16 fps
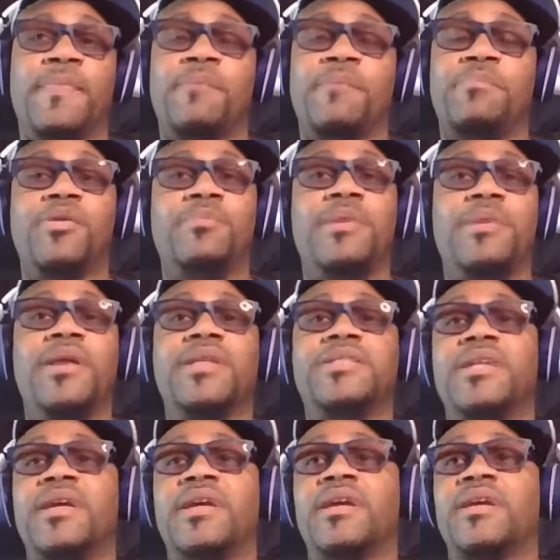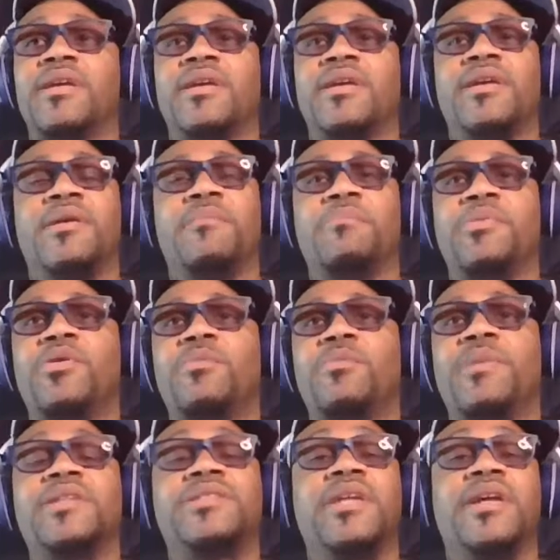Bill Belichick. Bill
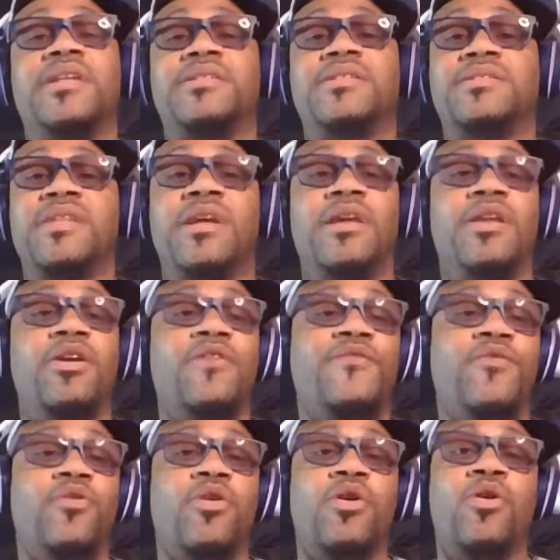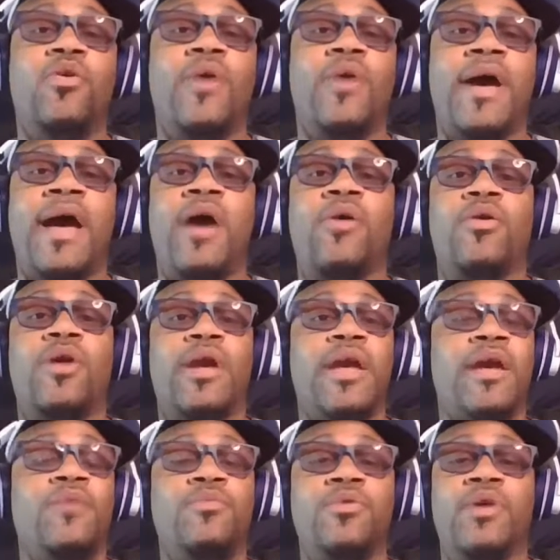Belichick is standing there for a whole hour
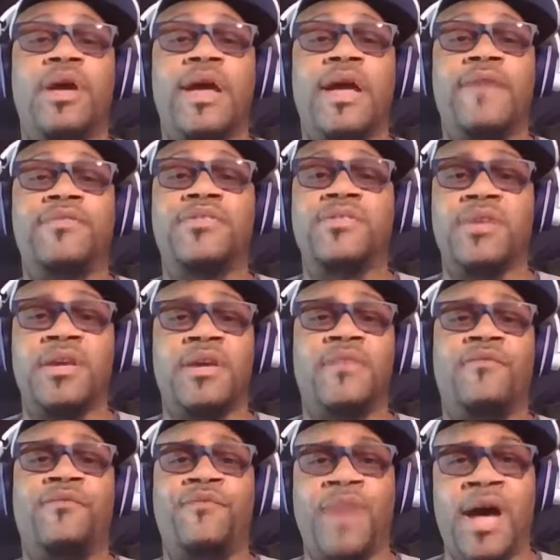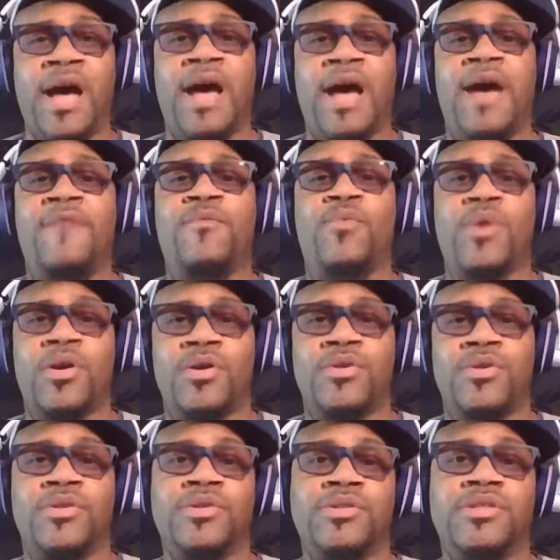and will have said 5
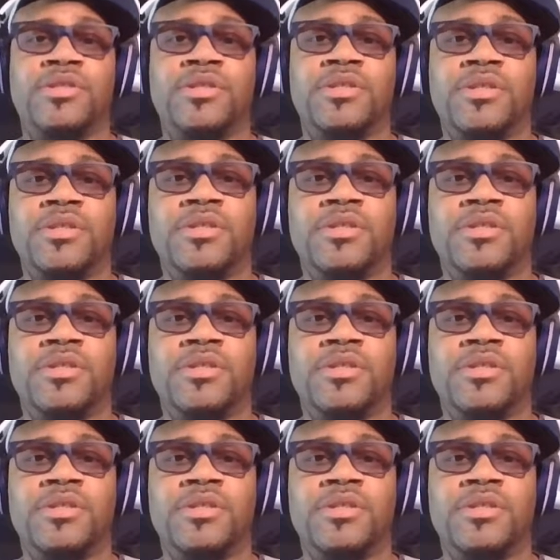words.